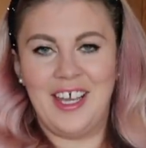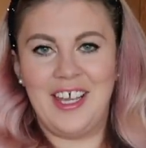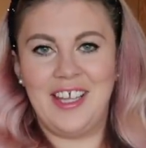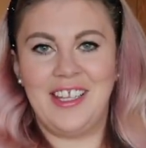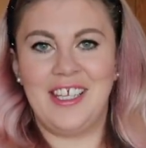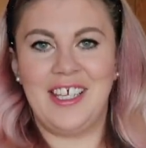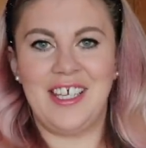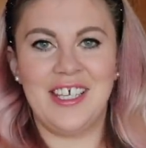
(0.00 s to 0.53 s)

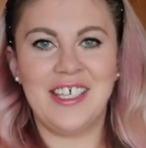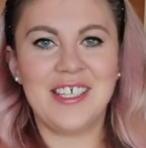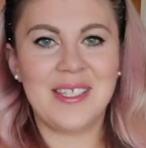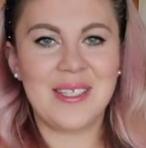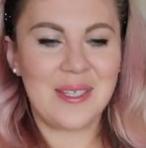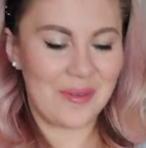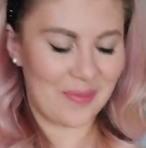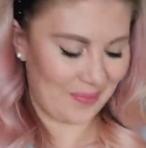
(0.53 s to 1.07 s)
in these.
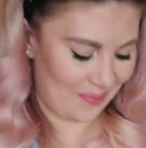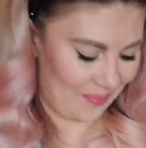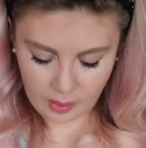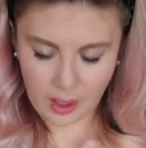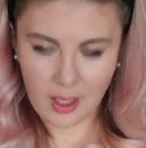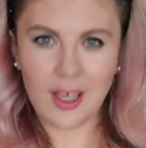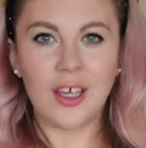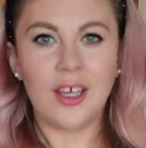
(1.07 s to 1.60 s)

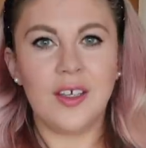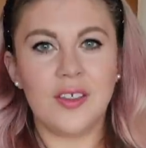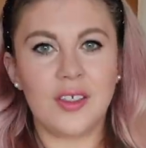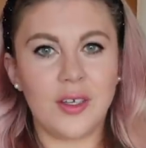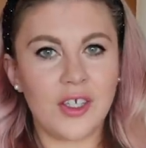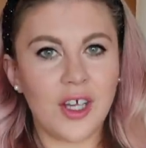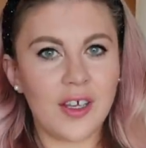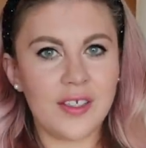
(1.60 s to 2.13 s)

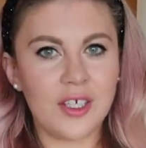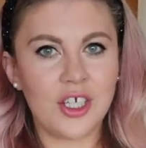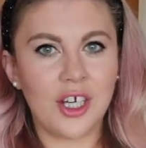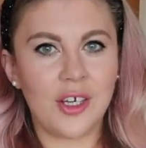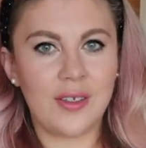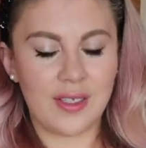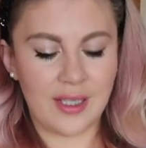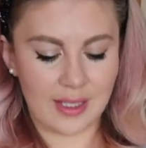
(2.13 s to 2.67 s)
So Darcy
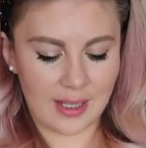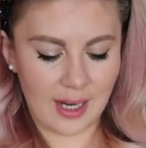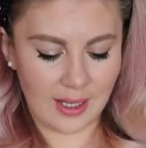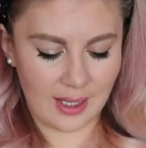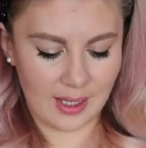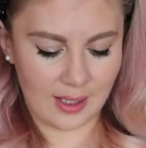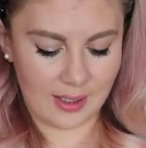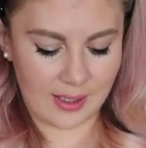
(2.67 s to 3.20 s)
chose these
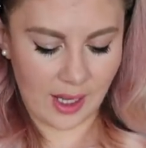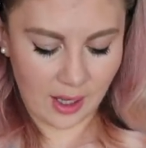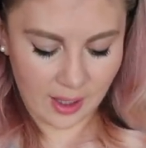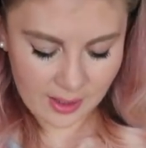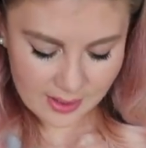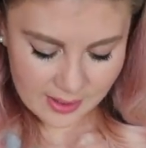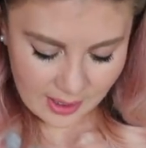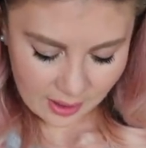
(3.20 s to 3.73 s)
leggings
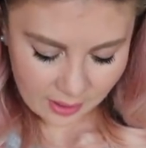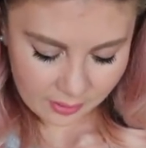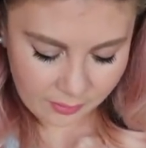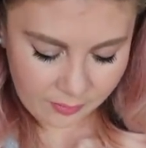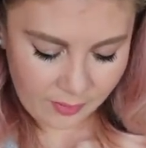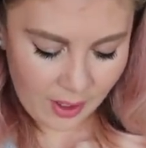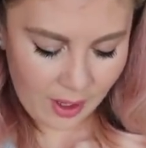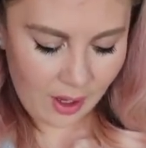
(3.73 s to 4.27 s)

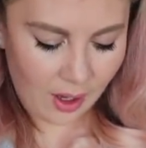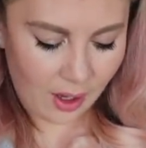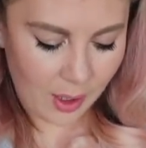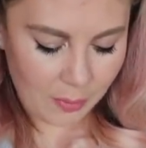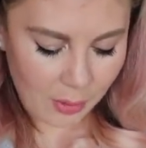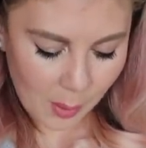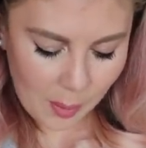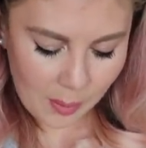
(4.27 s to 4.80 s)
herself.
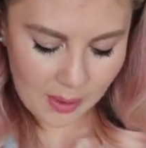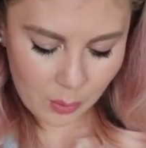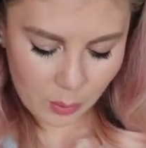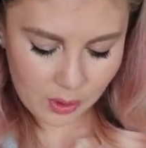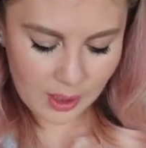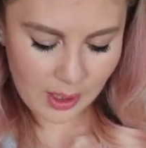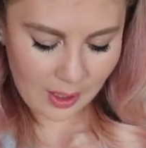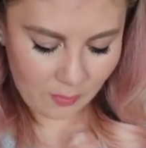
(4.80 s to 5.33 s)
I probably
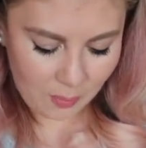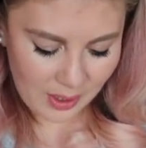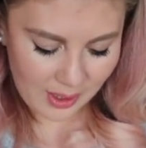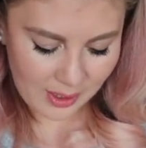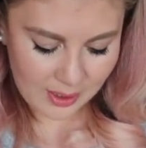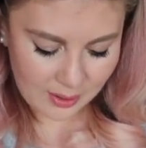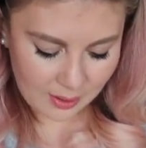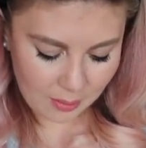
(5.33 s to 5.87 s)
wouldn't have
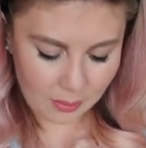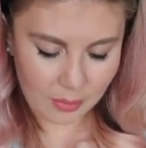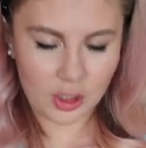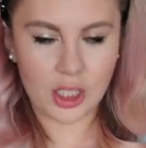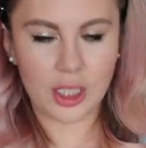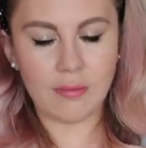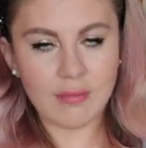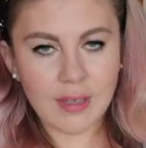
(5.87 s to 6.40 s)
picked them,
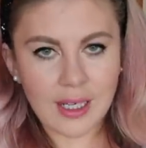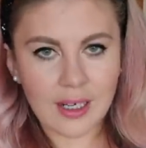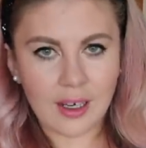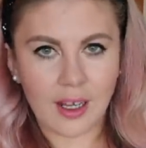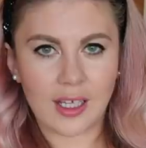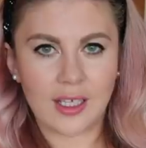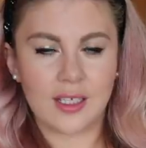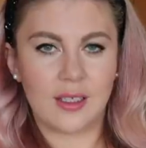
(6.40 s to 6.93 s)
but she really
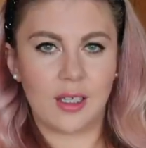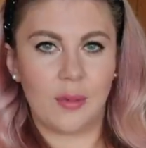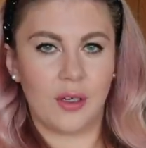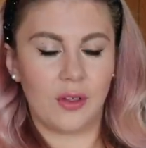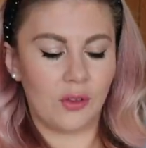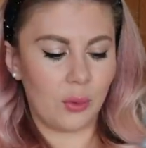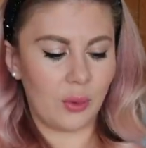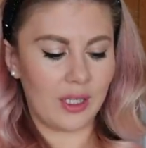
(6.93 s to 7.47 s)
liked them
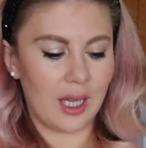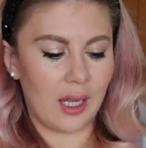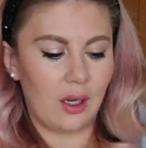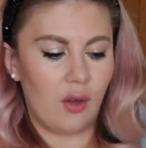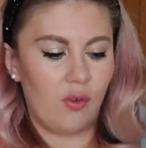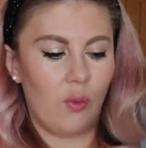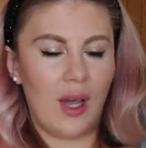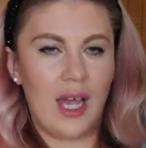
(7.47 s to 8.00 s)
and I thought we'd get a
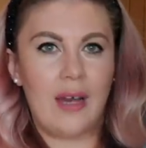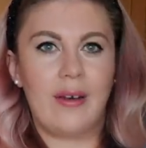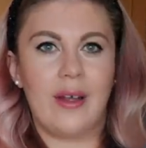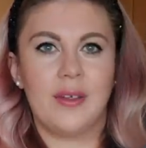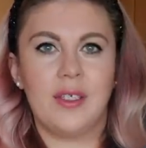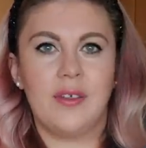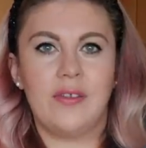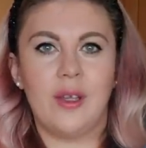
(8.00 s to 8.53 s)
lot of wear
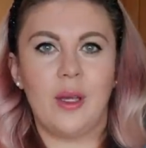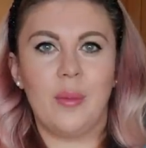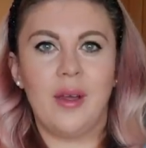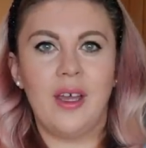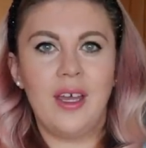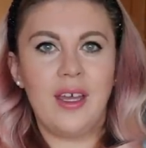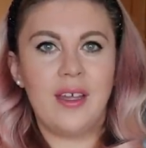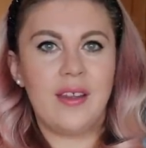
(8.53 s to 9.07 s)
out of them.
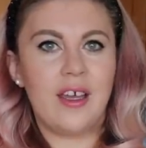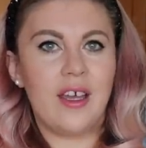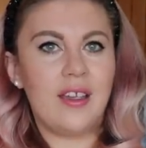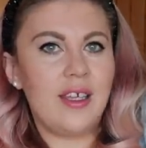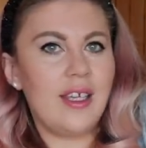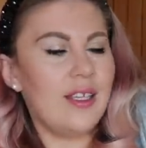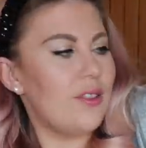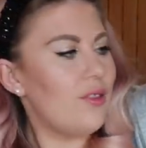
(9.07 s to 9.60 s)
They're
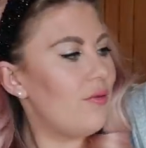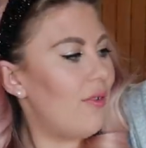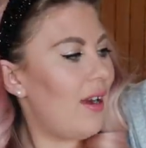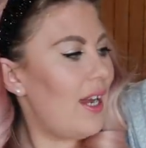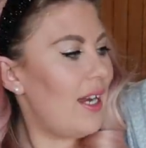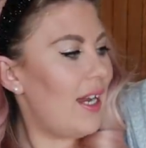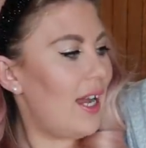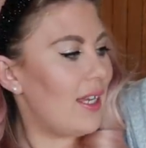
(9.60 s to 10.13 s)
these
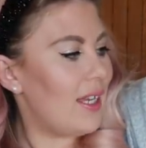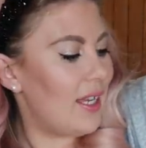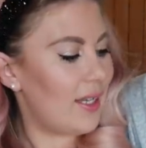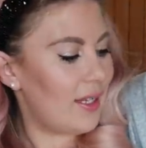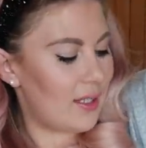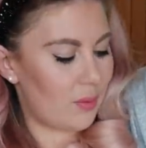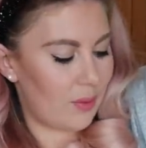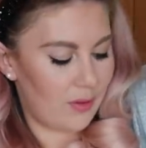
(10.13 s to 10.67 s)
grey
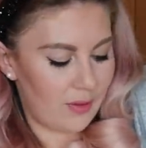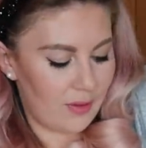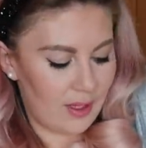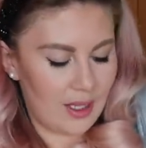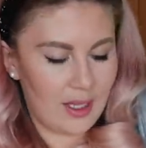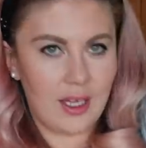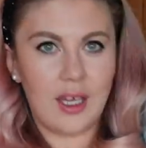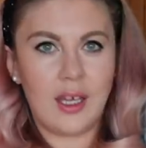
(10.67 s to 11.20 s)
leggings with
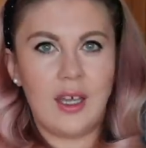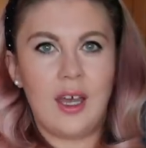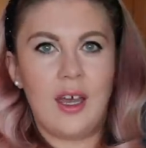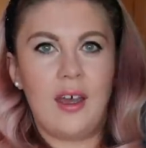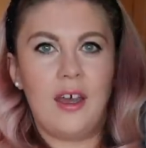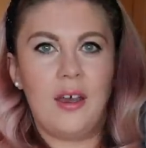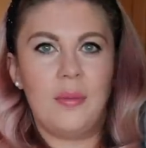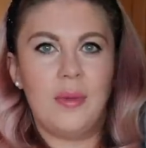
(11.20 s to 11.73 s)
the
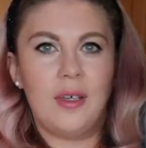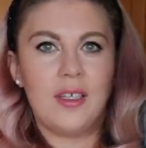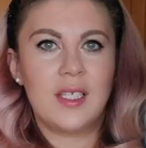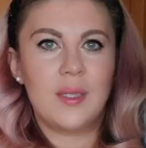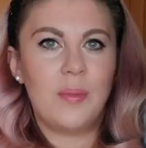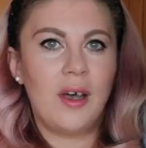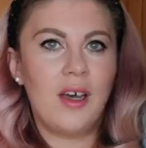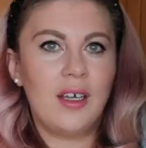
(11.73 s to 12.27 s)
um,
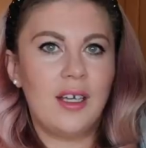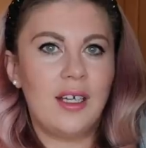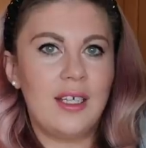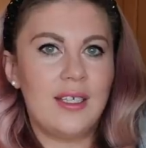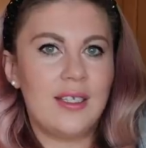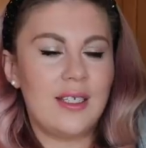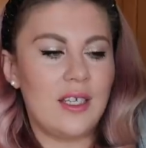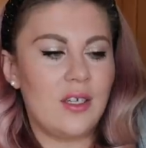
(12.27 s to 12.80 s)

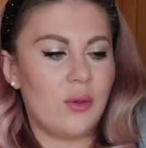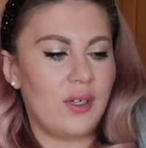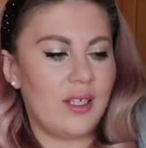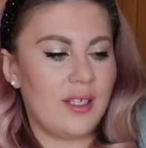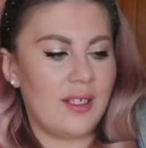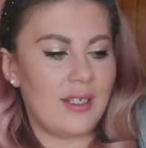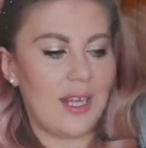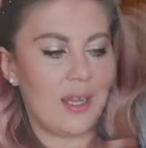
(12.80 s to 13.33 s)
sparkly sequins